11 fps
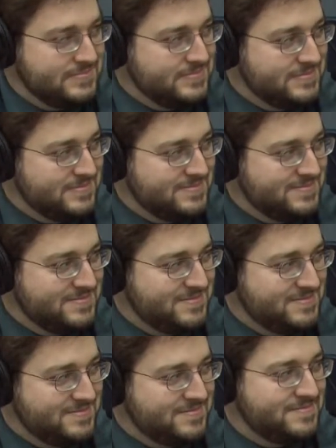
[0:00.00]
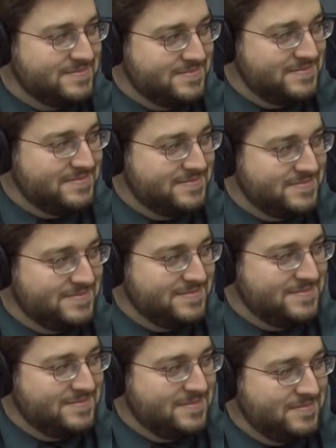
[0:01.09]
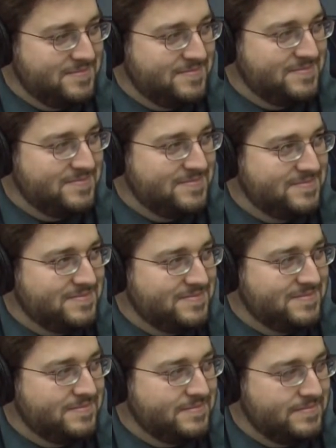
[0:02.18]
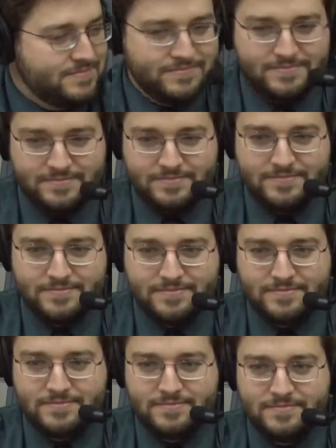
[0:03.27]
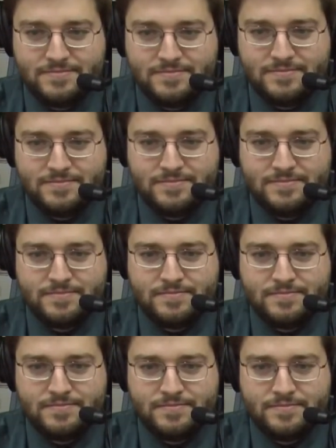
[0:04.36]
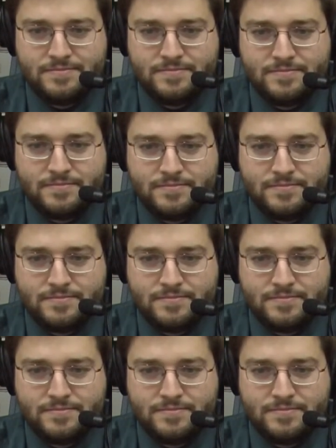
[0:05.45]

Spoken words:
This person isn't speaking.